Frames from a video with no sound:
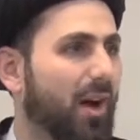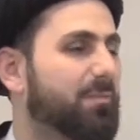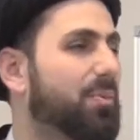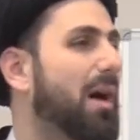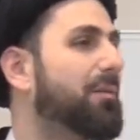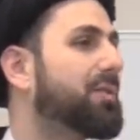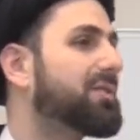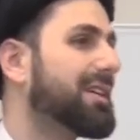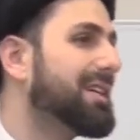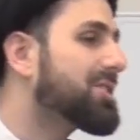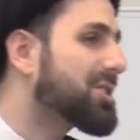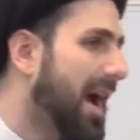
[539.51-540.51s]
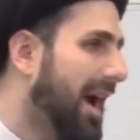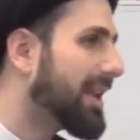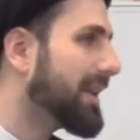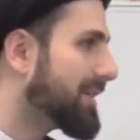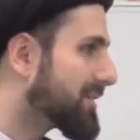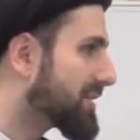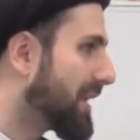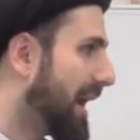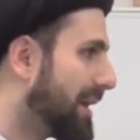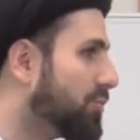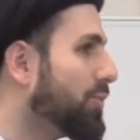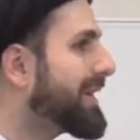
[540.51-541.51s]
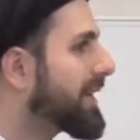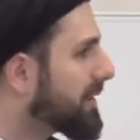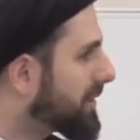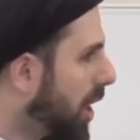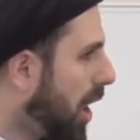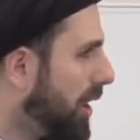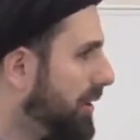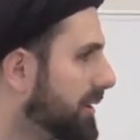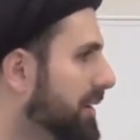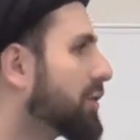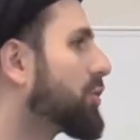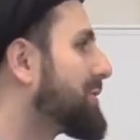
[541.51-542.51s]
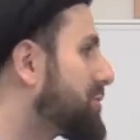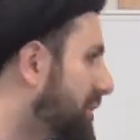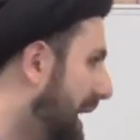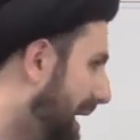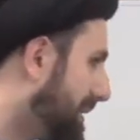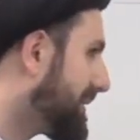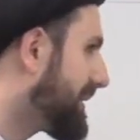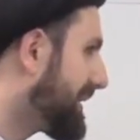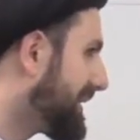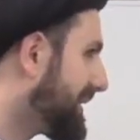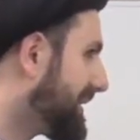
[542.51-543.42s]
of Prophet Isa alayhi salam we can call Christianity.